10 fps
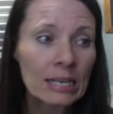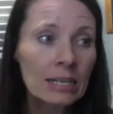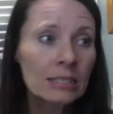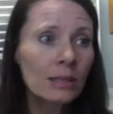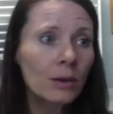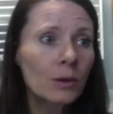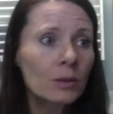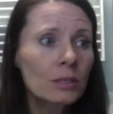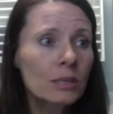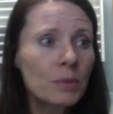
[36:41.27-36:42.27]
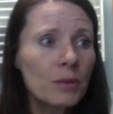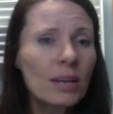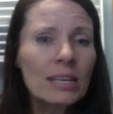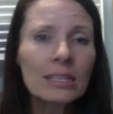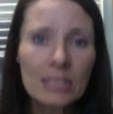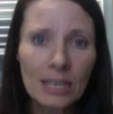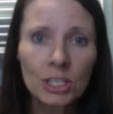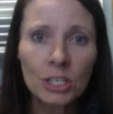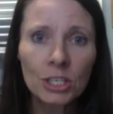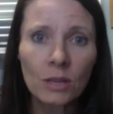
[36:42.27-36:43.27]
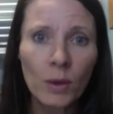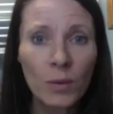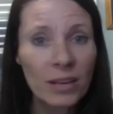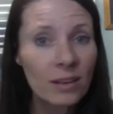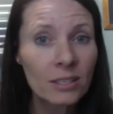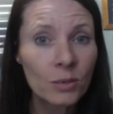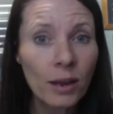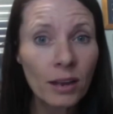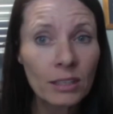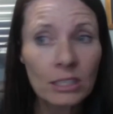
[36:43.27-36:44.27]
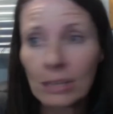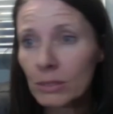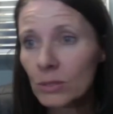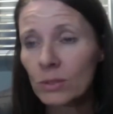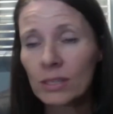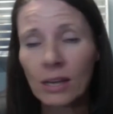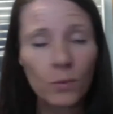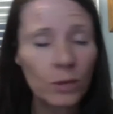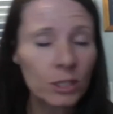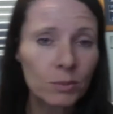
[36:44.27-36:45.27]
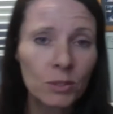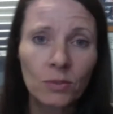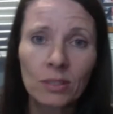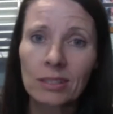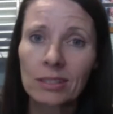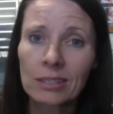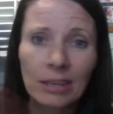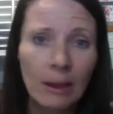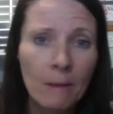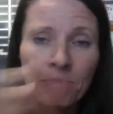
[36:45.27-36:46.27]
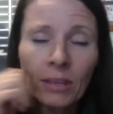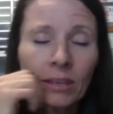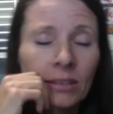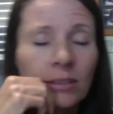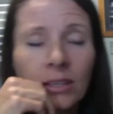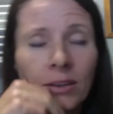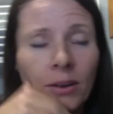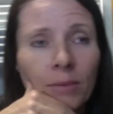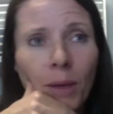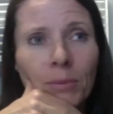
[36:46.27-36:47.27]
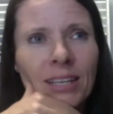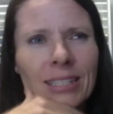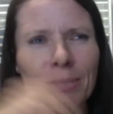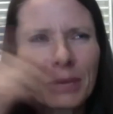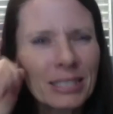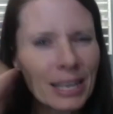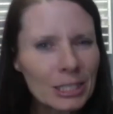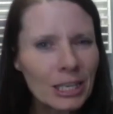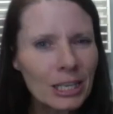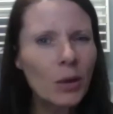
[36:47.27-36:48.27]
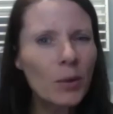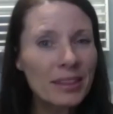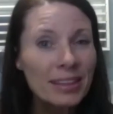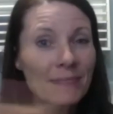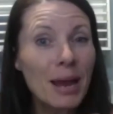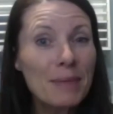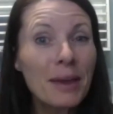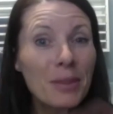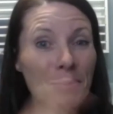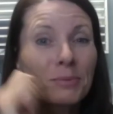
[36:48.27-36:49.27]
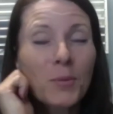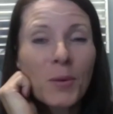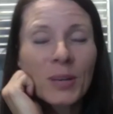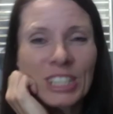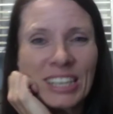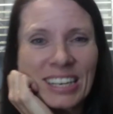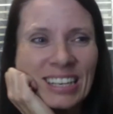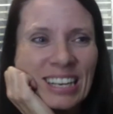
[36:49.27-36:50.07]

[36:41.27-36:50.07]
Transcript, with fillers: So to be really intentional when we do our Sabbath schools and our worship services and our, you know, Bible studies, to be intentional knowing that there may be other people watching,